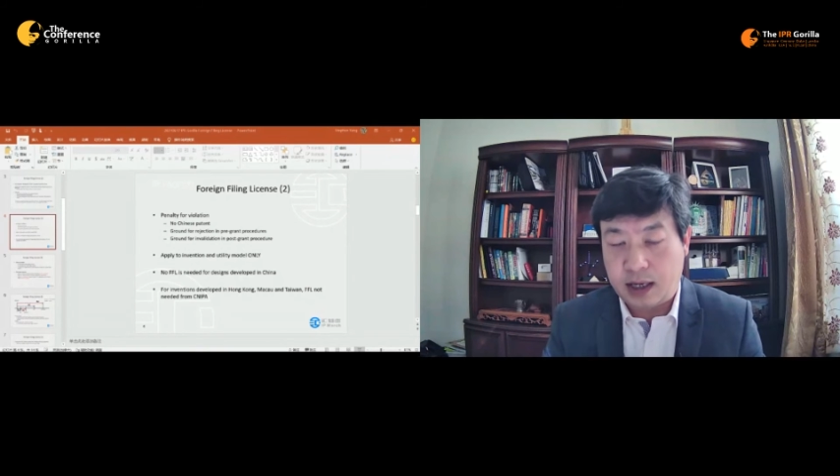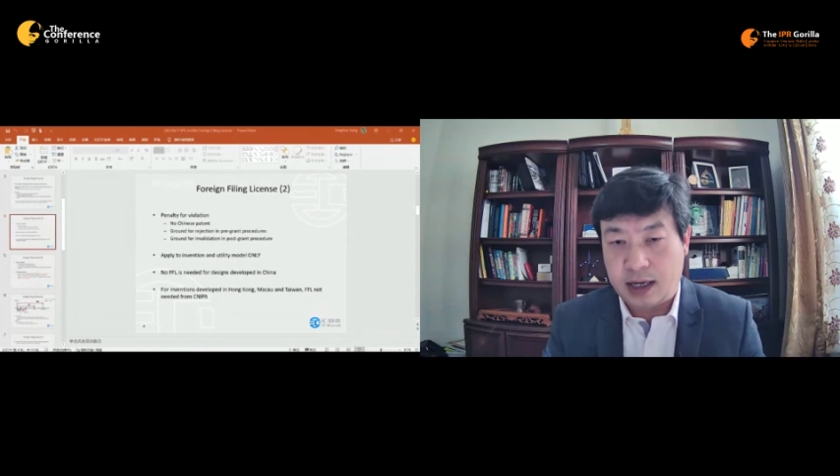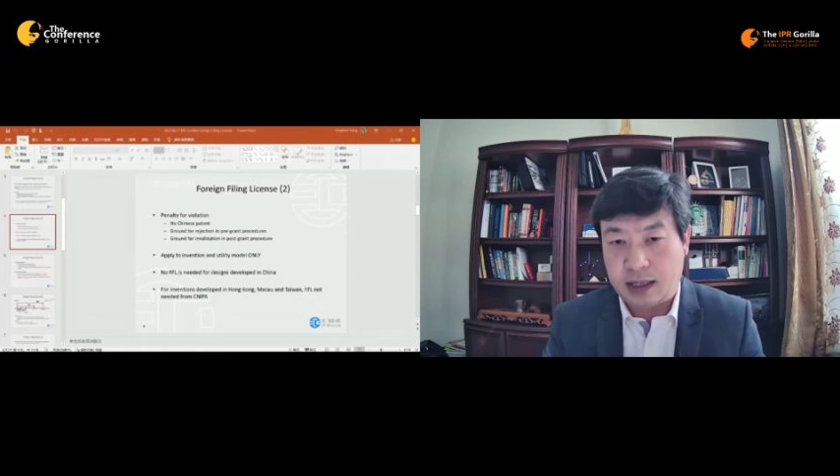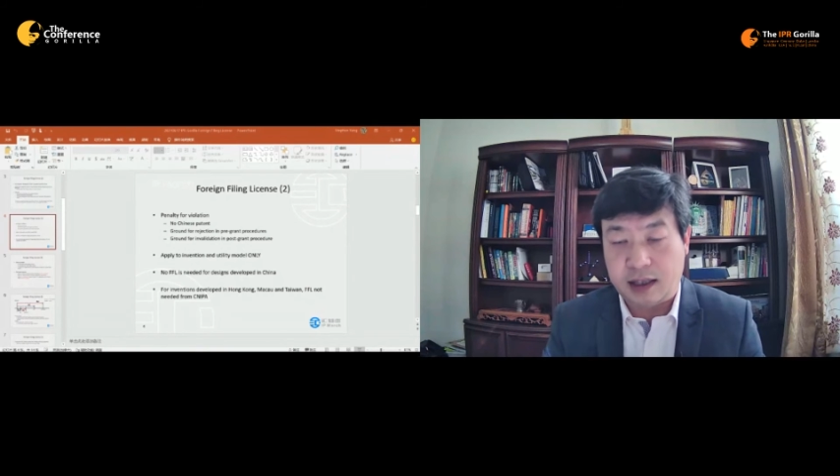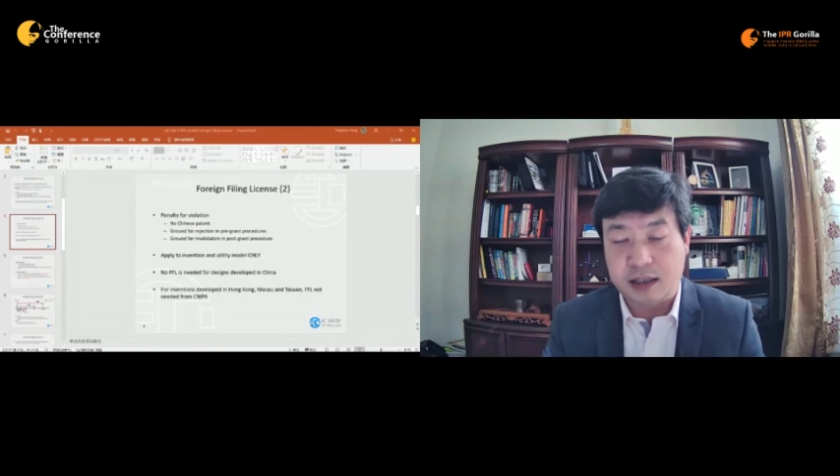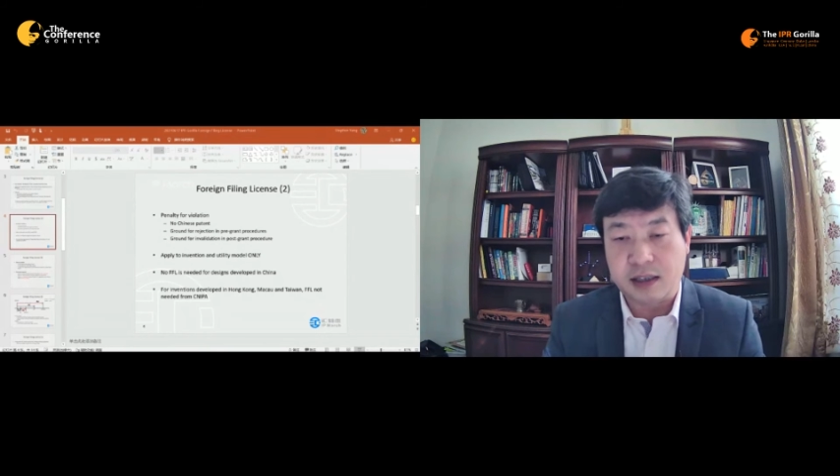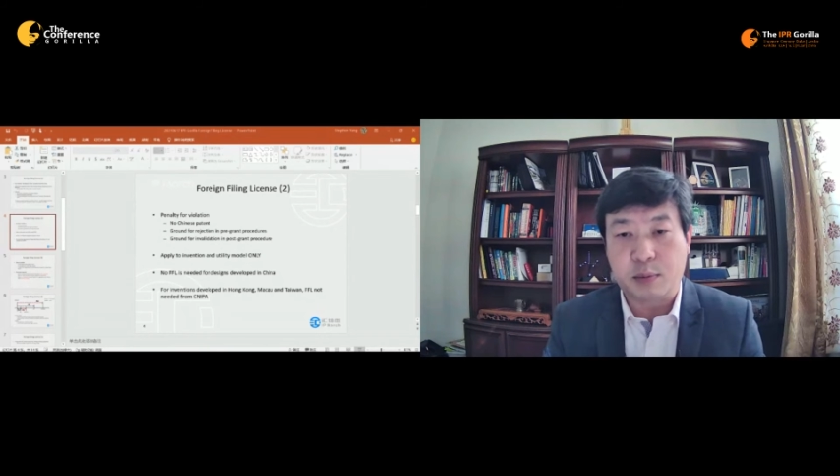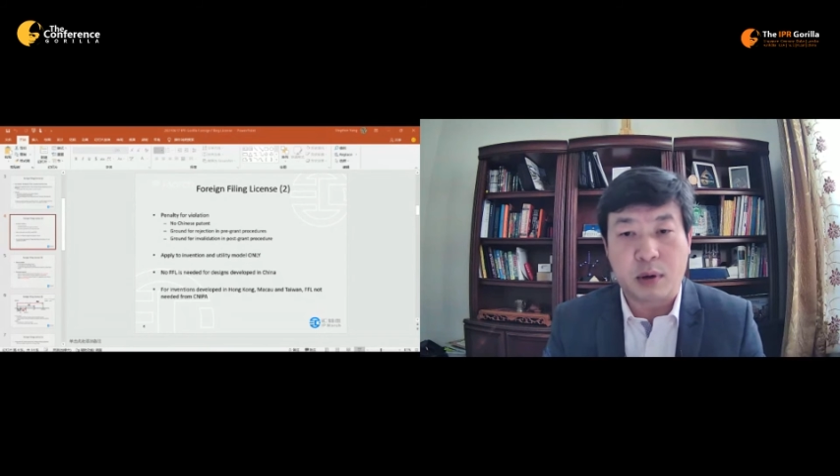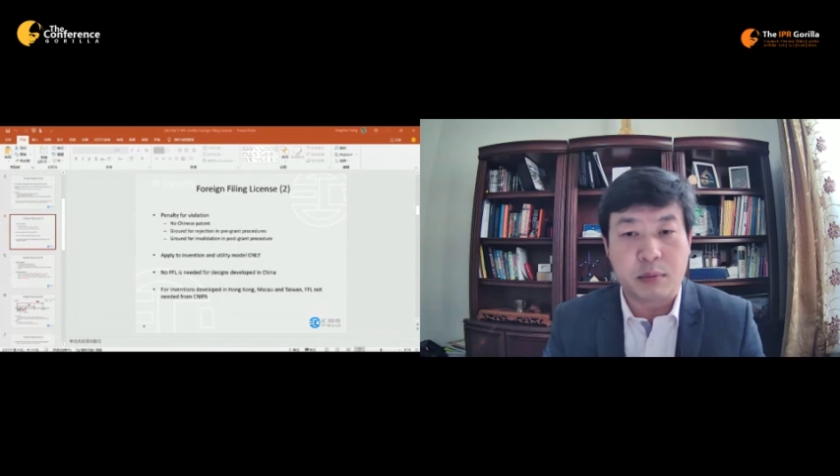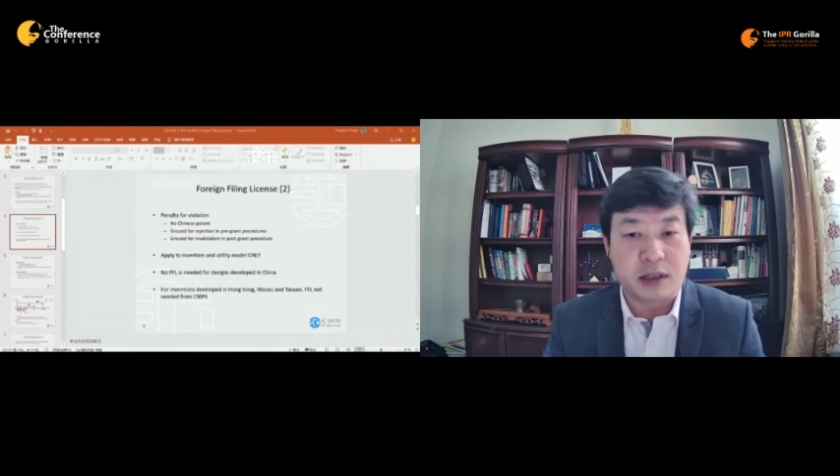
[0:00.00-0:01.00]
And this is
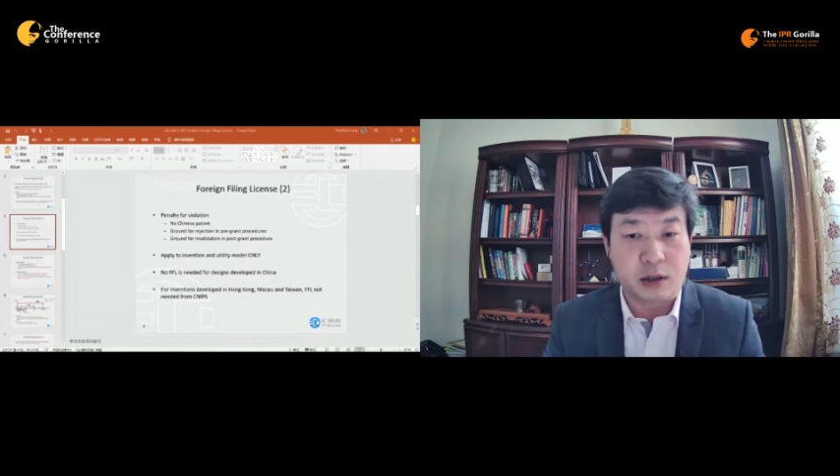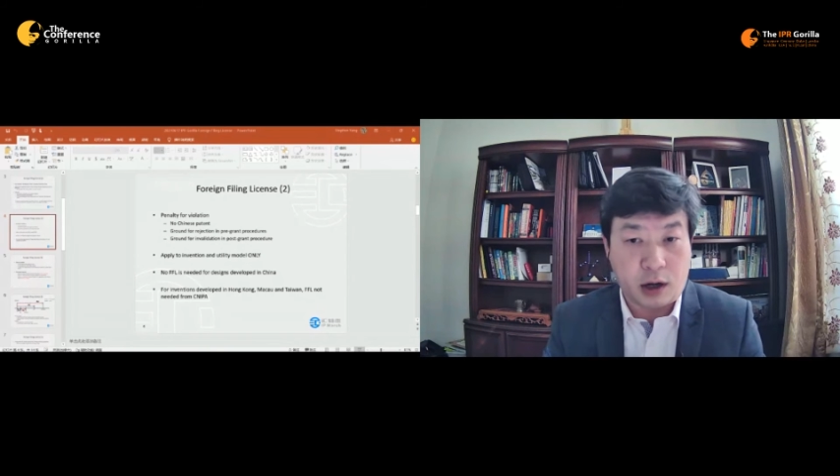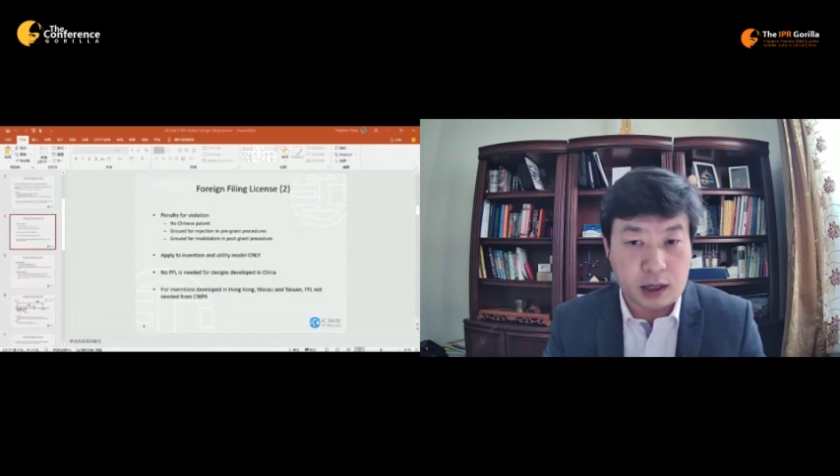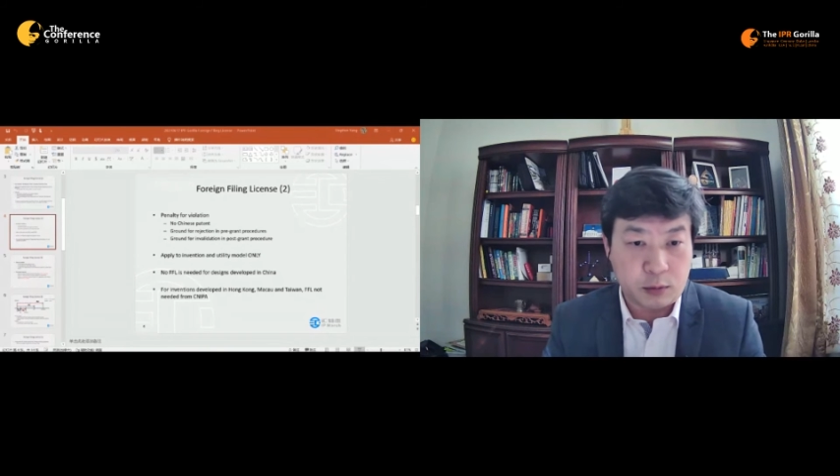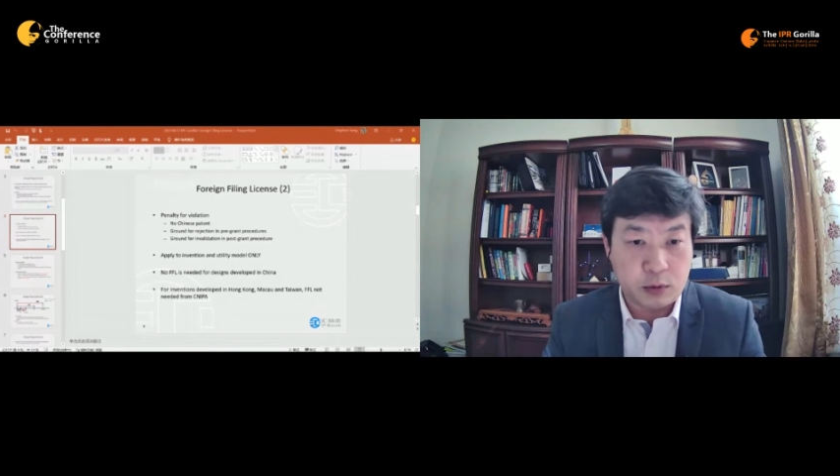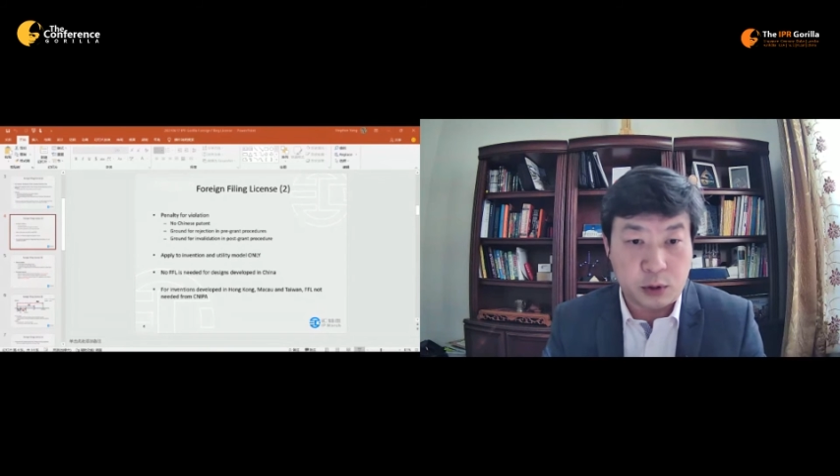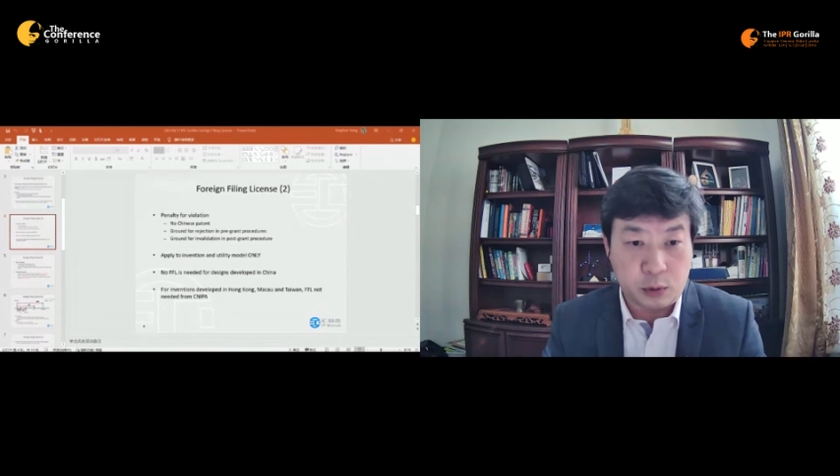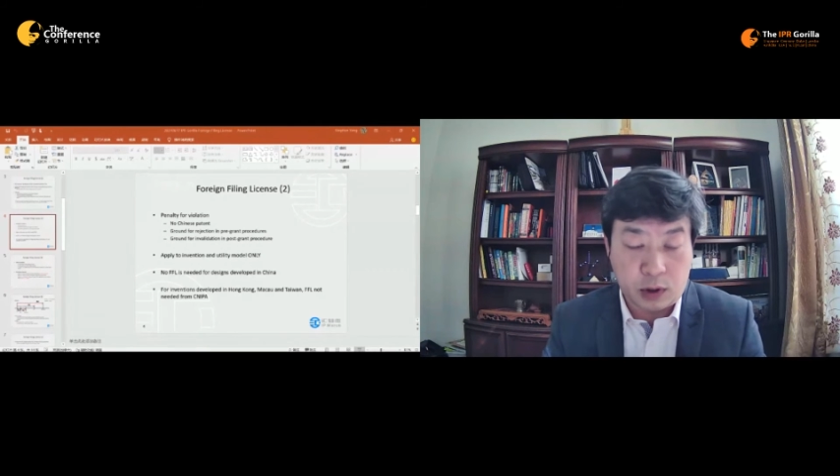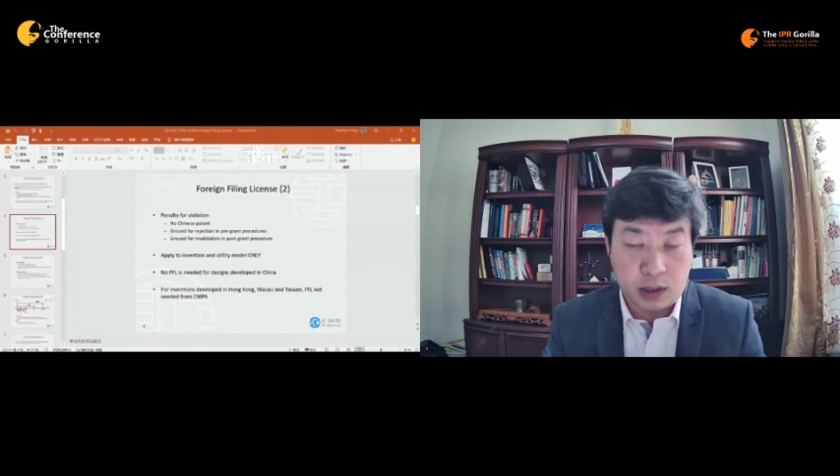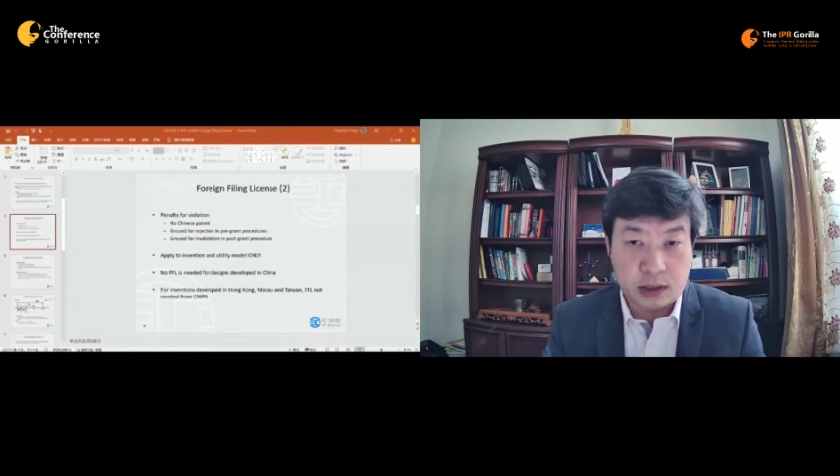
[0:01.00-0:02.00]
probably not what you
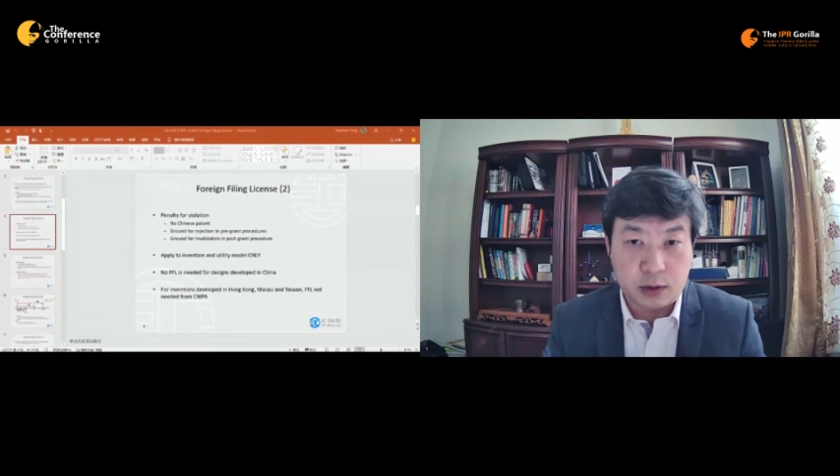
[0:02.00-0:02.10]
want.